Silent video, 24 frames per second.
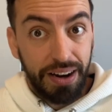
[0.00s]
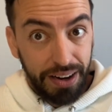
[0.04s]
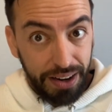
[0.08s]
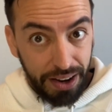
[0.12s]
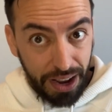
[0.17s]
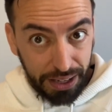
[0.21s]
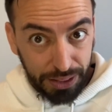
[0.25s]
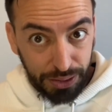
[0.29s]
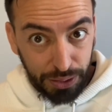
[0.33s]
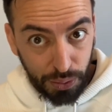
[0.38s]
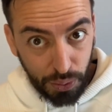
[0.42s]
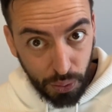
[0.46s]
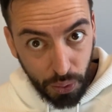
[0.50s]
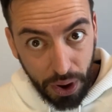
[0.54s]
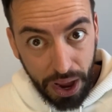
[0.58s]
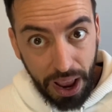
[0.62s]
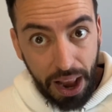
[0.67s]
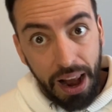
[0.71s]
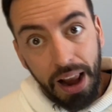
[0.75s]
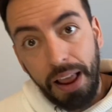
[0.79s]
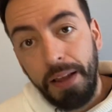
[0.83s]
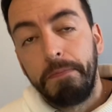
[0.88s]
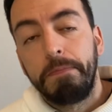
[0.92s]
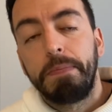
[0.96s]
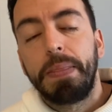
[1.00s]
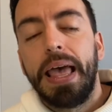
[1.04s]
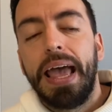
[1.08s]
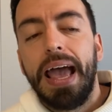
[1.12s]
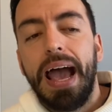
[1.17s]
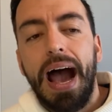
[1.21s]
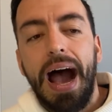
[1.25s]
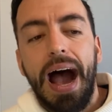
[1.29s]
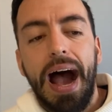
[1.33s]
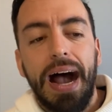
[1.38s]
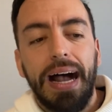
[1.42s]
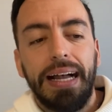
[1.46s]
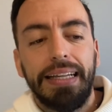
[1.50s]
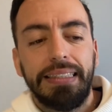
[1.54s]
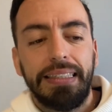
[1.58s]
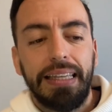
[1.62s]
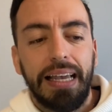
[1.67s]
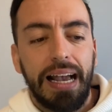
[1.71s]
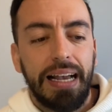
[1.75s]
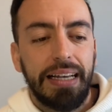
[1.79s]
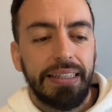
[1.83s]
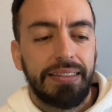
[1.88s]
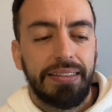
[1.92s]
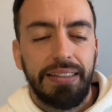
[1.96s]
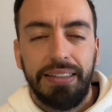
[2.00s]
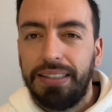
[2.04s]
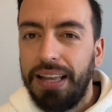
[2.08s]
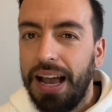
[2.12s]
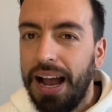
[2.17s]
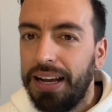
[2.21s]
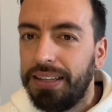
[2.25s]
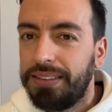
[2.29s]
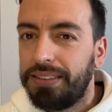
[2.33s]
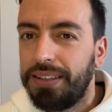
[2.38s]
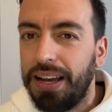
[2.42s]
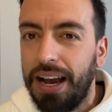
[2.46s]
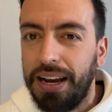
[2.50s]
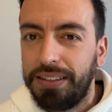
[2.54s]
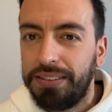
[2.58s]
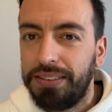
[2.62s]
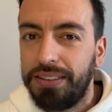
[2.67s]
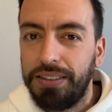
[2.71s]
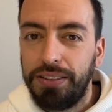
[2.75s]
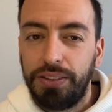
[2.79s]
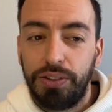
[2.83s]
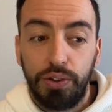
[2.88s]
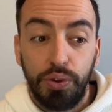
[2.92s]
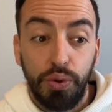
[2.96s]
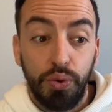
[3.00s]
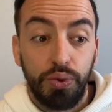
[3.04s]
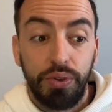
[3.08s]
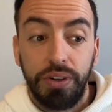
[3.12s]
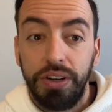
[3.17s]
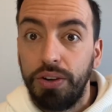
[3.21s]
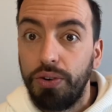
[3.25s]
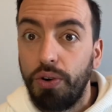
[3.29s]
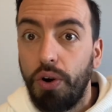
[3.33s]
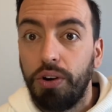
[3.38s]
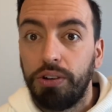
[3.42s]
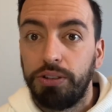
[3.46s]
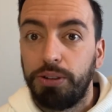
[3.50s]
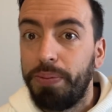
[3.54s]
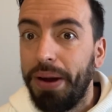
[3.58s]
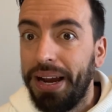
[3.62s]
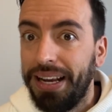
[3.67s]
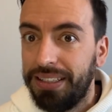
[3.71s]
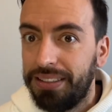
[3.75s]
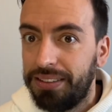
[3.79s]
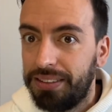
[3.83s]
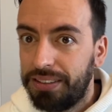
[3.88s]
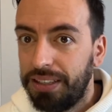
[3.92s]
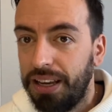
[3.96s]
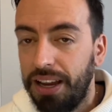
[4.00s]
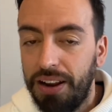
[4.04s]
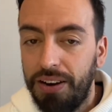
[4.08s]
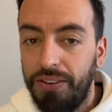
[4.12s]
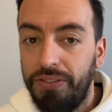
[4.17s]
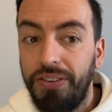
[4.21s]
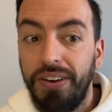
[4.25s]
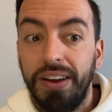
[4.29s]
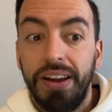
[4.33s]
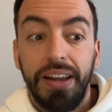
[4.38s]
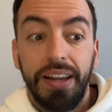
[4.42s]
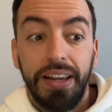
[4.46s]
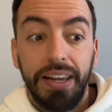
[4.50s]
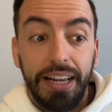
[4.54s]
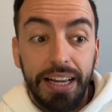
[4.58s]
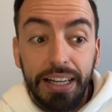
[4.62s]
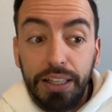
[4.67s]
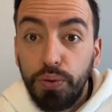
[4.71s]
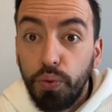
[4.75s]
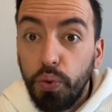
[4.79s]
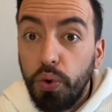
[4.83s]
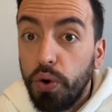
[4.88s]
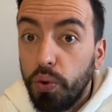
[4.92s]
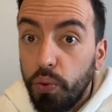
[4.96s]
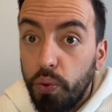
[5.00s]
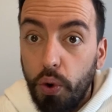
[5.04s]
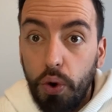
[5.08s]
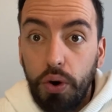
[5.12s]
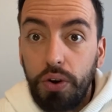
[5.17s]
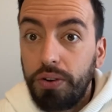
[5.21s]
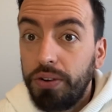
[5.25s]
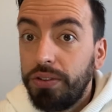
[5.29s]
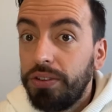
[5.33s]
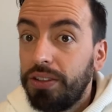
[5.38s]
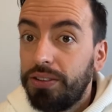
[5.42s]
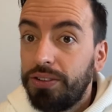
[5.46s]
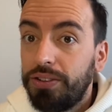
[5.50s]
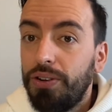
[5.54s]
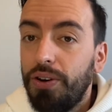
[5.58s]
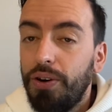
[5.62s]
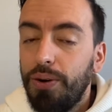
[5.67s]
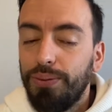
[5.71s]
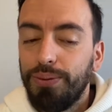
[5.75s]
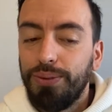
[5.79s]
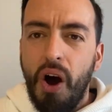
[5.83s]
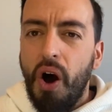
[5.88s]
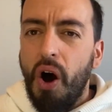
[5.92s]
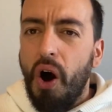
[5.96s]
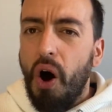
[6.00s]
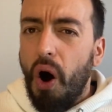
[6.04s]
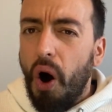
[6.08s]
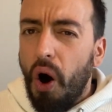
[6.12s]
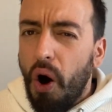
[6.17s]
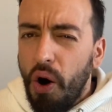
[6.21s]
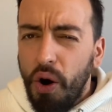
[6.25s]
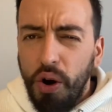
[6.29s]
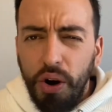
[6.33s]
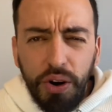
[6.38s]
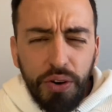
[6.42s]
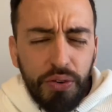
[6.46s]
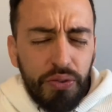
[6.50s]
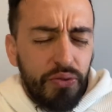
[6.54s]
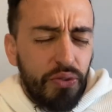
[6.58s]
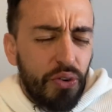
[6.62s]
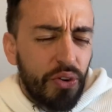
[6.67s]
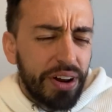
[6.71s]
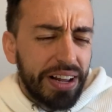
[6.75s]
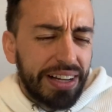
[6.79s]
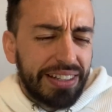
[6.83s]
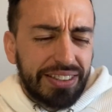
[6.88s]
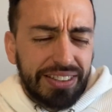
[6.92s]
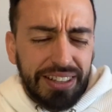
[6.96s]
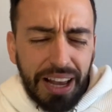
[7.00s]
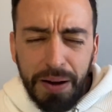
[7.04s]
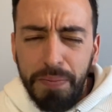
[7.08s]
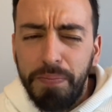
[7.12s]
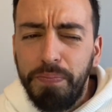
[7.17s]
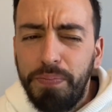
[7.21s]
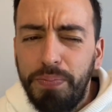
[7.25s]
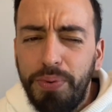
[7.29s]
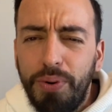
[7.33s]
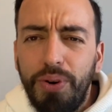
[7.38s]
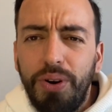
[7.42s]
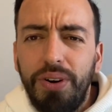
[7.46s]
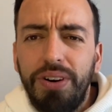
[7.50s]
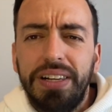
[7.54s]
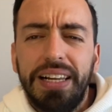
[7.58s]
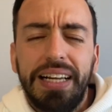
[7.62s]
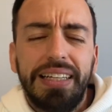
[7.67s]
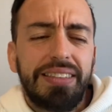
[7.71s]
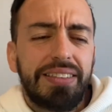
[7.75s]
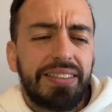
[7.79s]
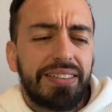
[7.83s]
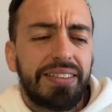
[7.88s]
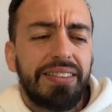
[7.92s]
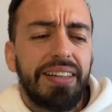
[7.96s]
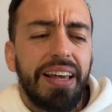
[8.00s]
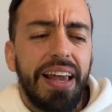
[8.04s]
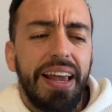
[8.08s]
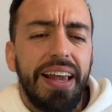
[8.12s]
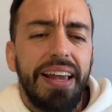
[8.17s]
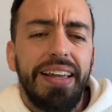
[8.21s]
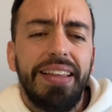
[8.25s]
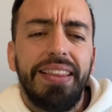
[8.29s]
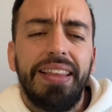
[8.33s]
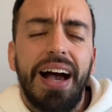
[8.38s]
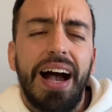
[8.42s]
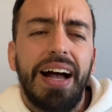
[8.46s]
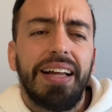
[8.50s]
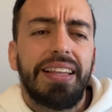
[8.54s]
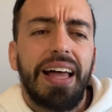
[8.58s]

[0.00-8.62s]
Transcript: as well. And as it has access to rerolls by itself, it will work on its own. Or for example, let's say that